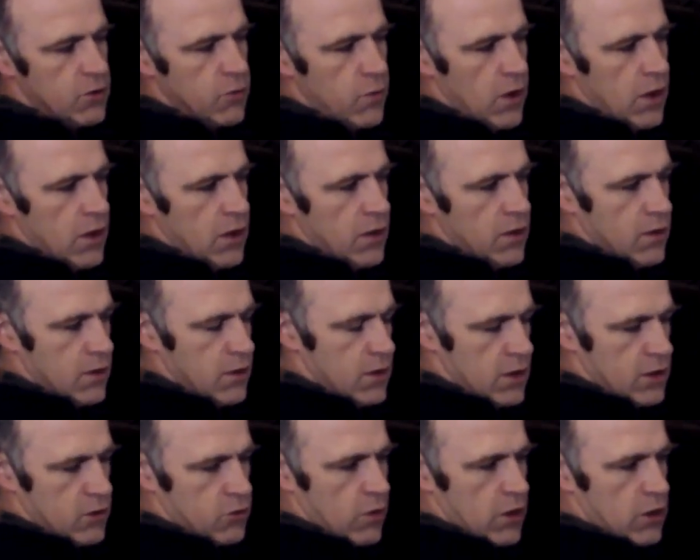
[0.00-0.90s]

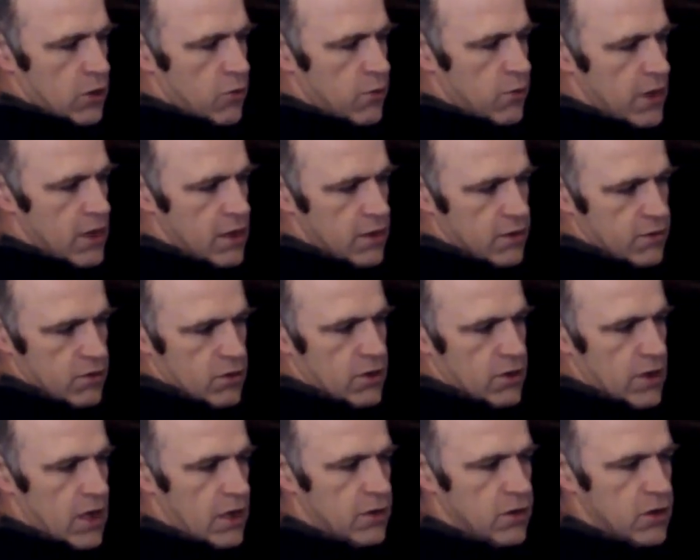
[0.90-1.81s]
will create
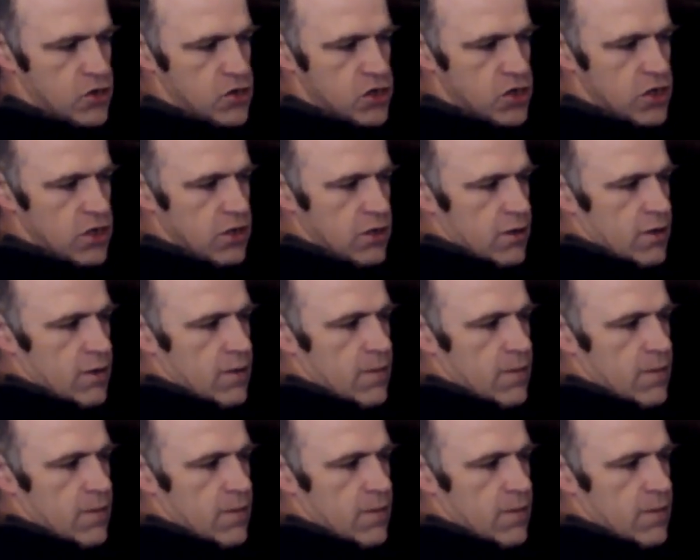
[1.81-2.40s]
an energy